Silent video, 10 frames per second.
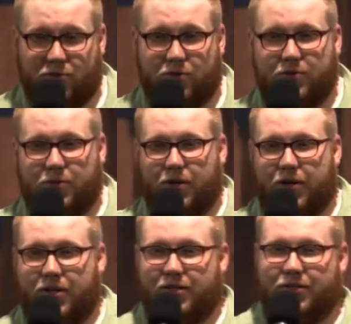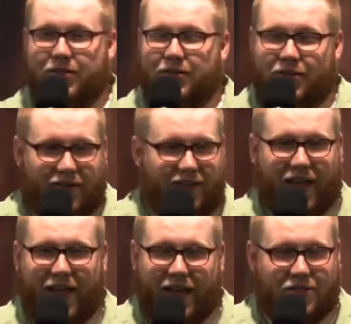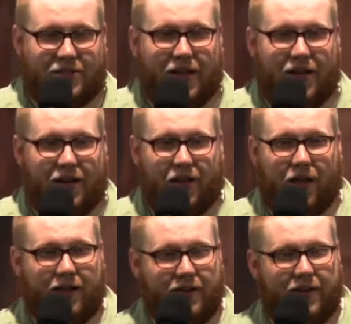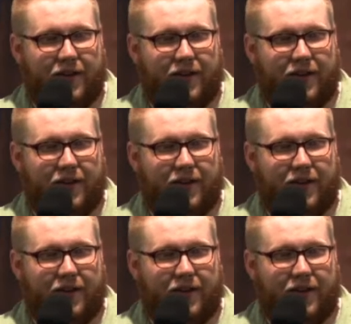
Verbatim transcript: True story. Got agitated a lot.